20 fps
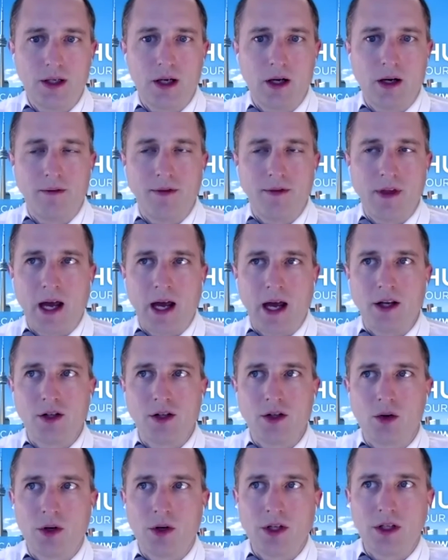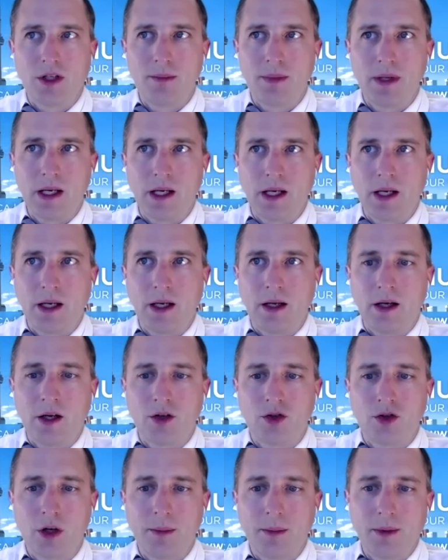of that is going to be
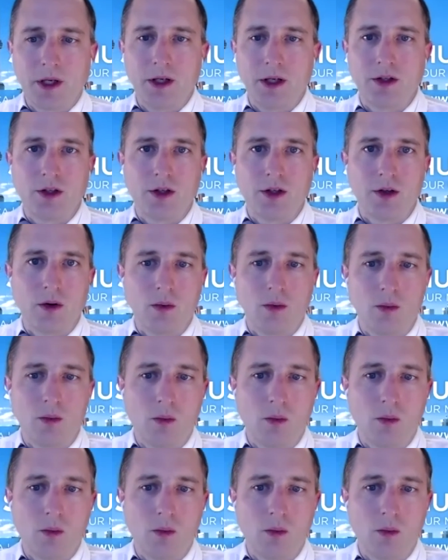attributed to